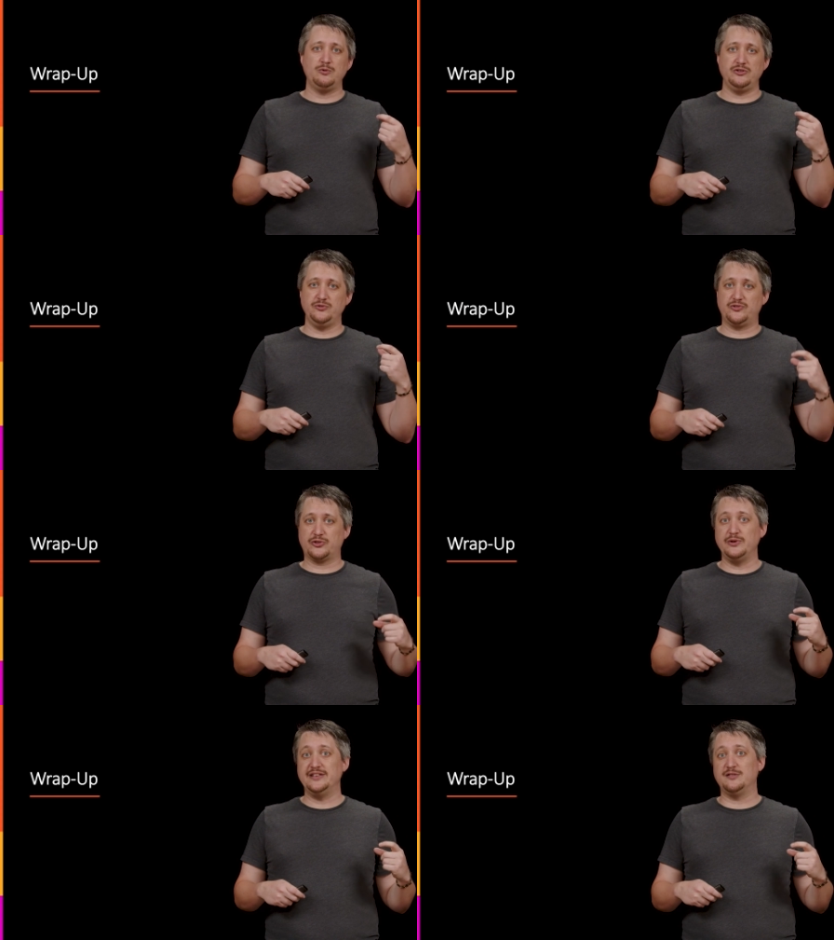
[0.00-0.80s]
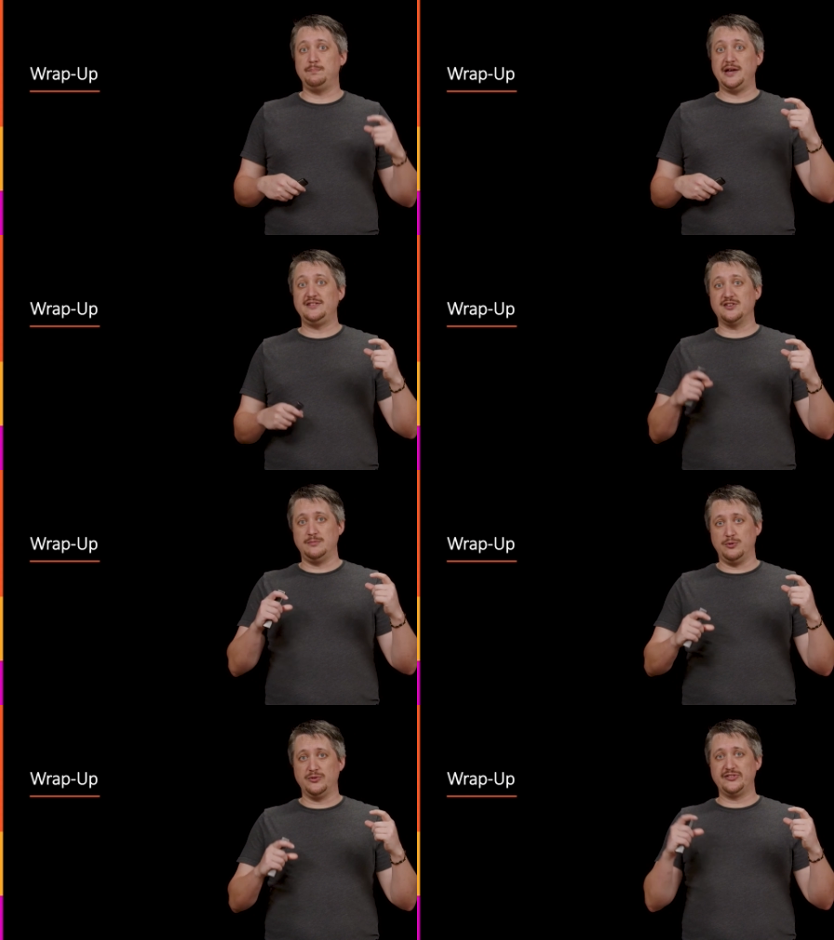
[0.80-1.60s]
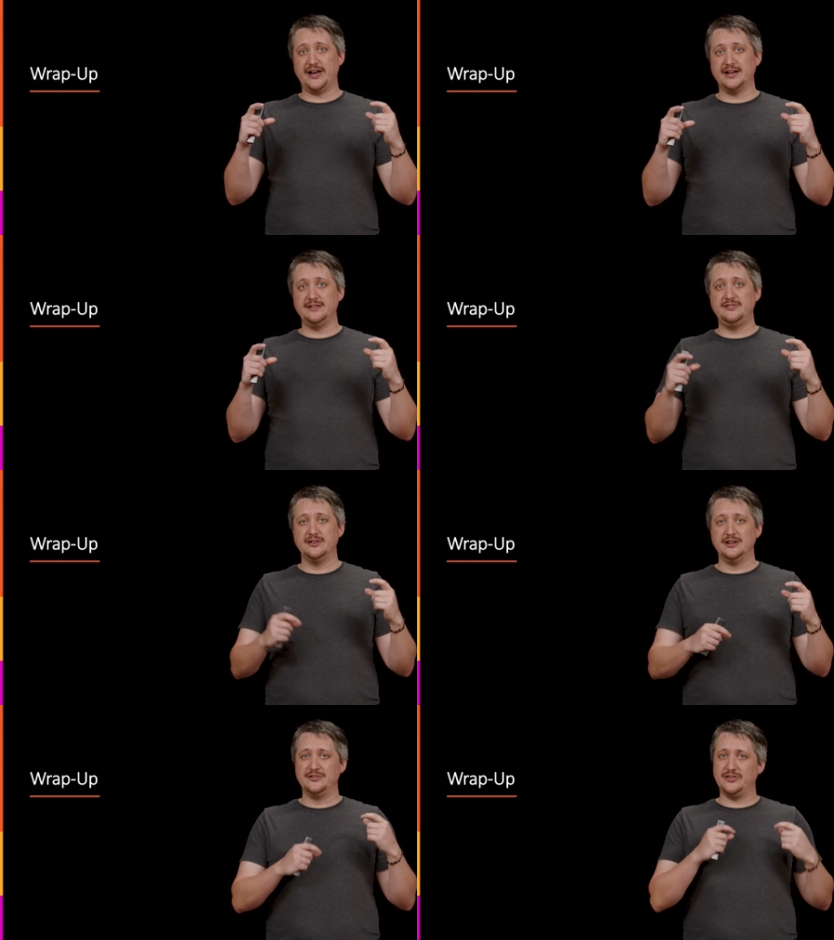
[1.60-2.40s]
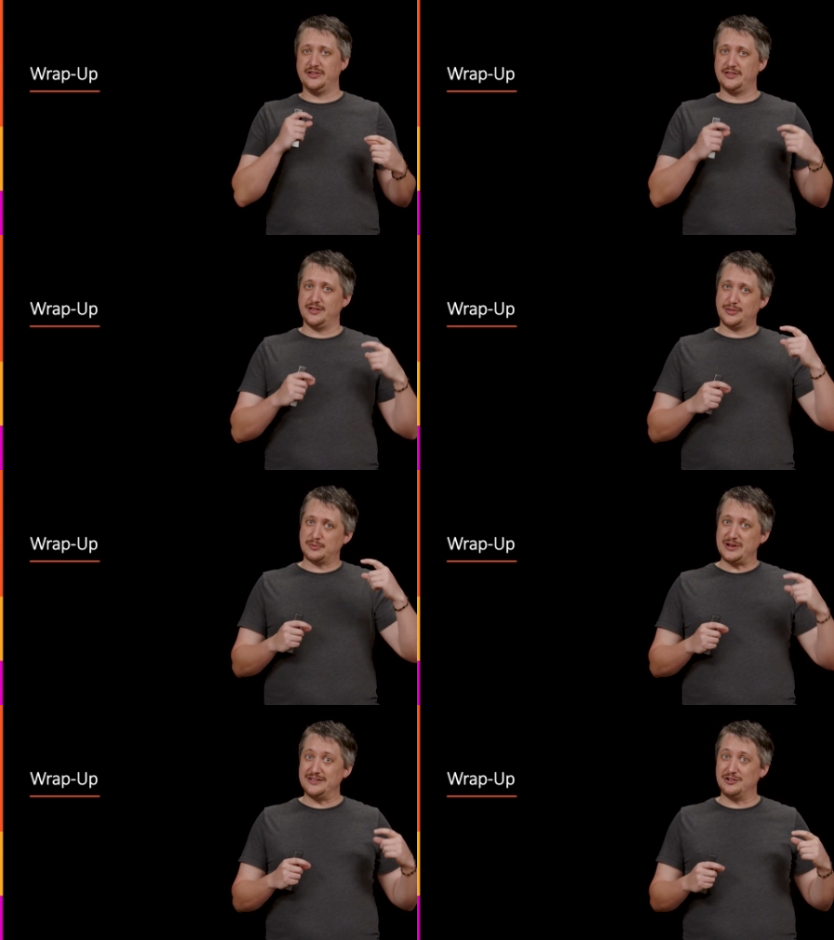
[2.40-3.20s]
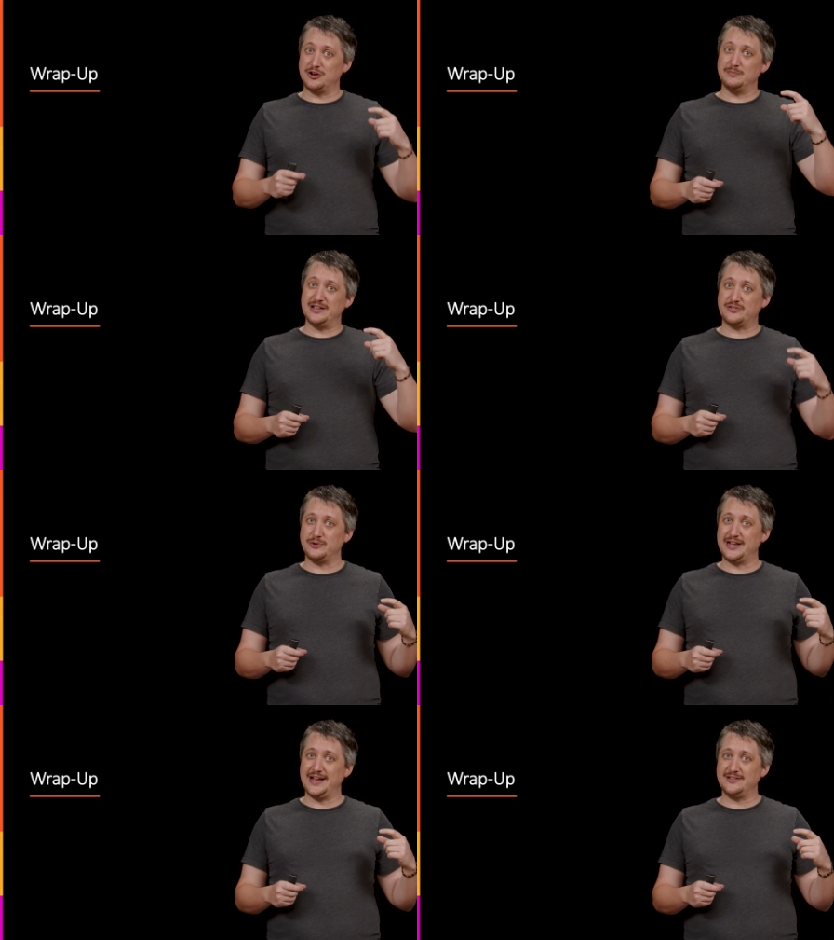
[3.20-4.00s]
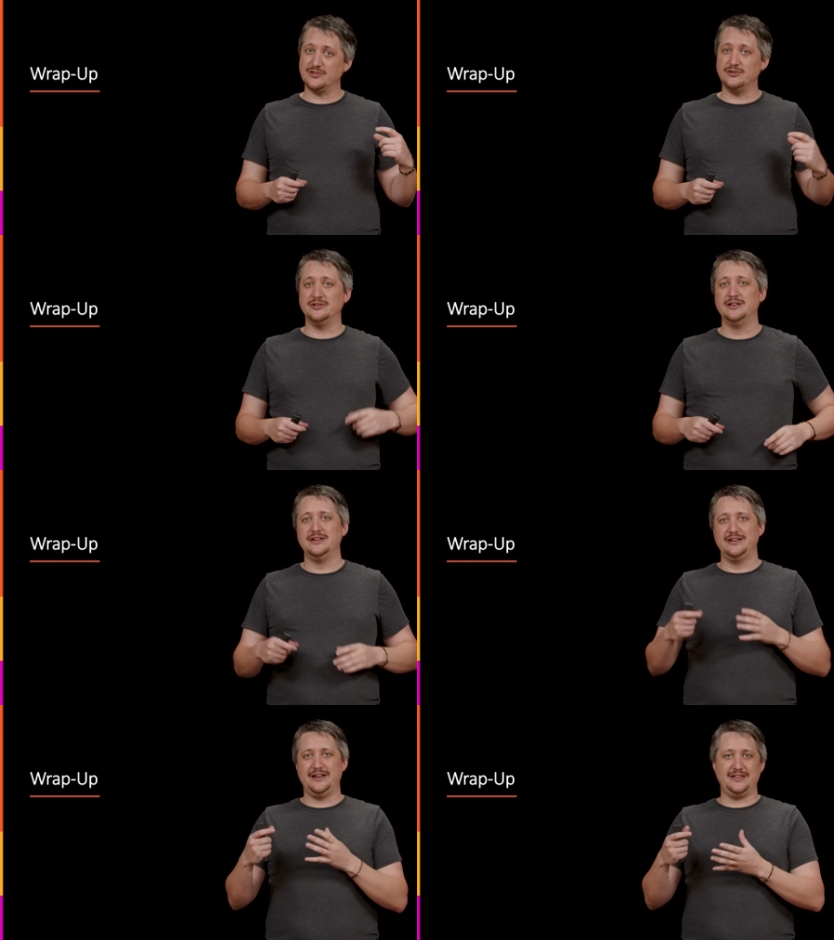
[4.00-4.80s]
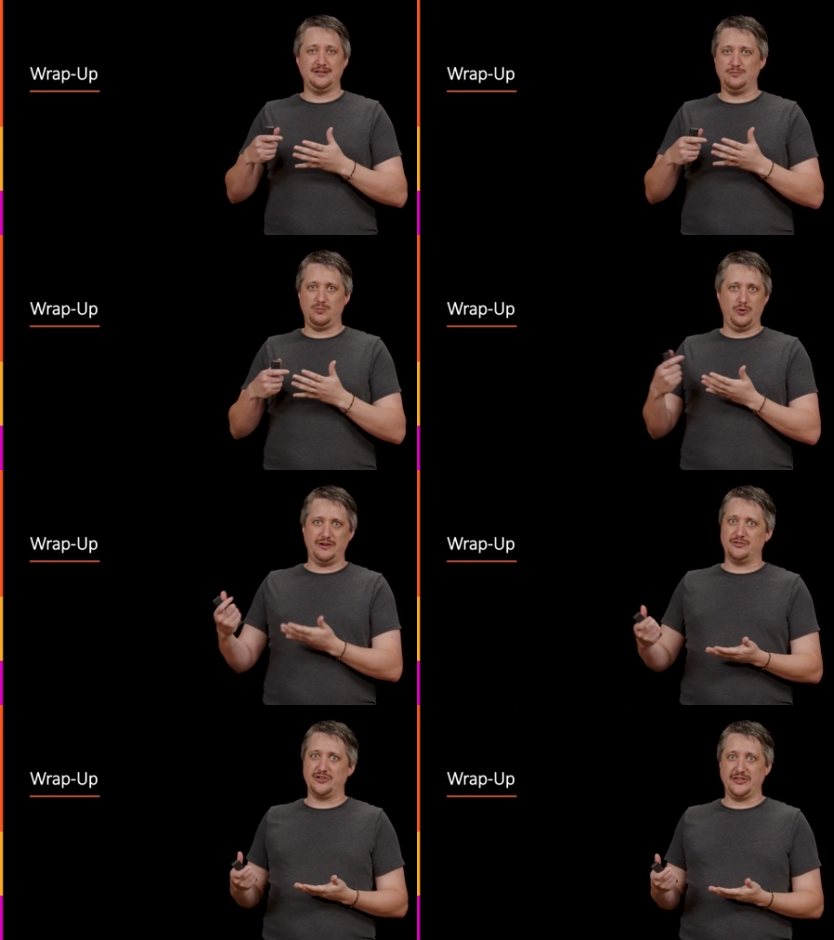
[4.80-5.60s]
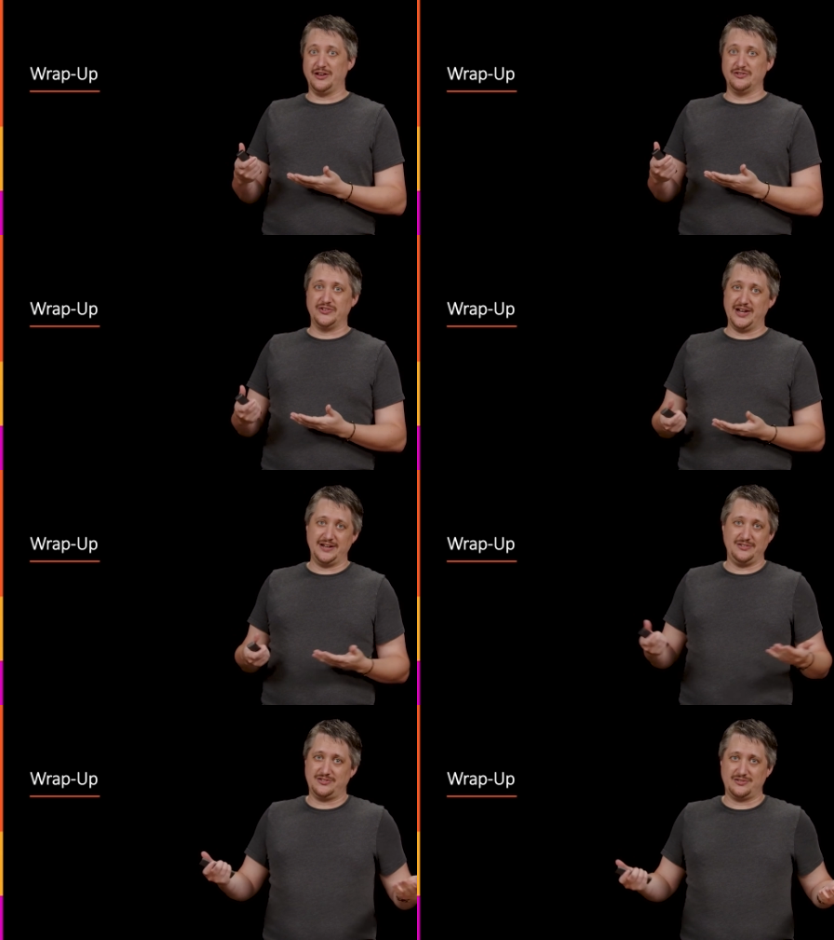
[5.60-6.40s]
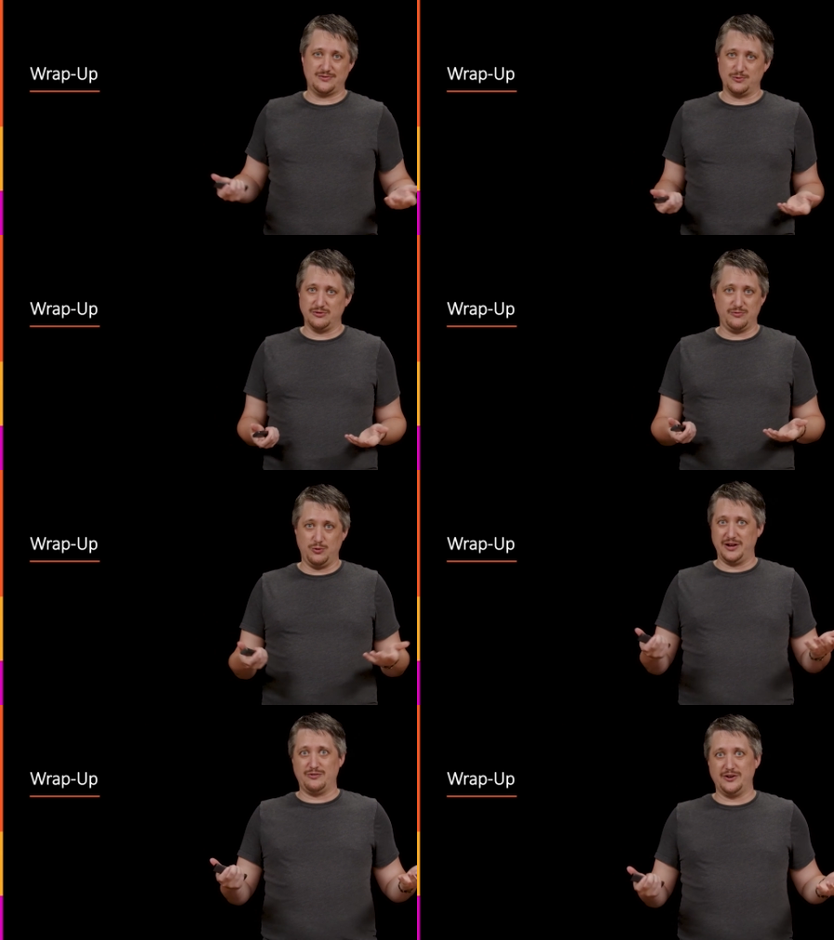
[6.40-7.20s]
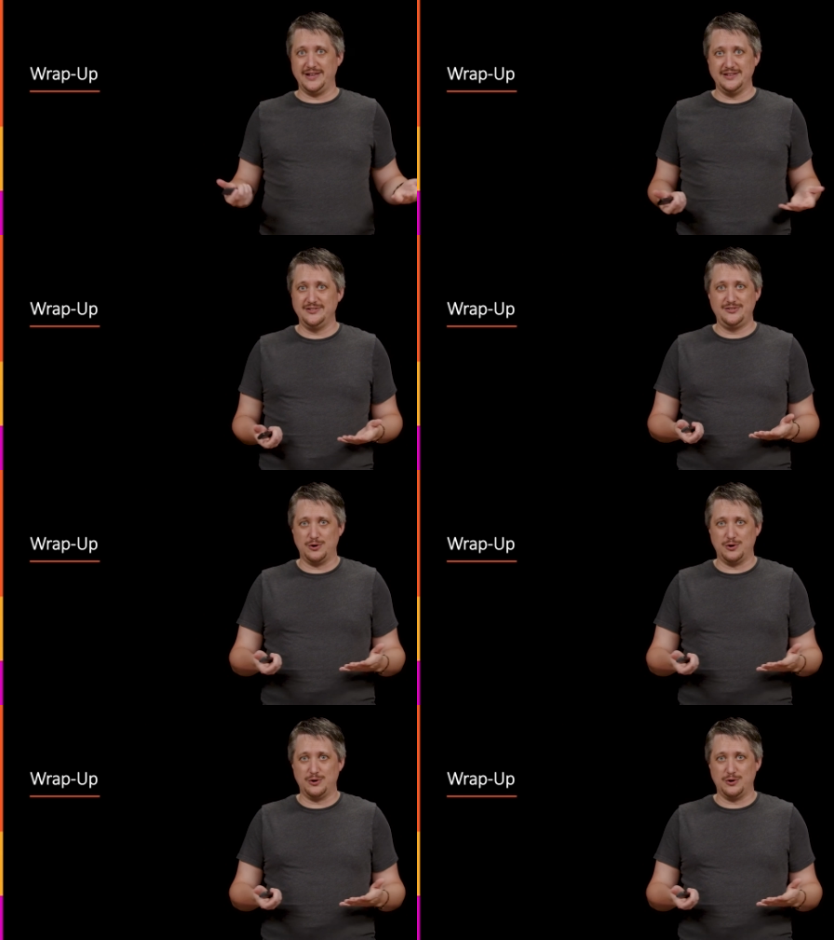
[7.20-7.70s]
we use 3 as a base on both sides so that the 3 and the log base 3 cancel, and then whatever's on the other side is sort of whatever it is.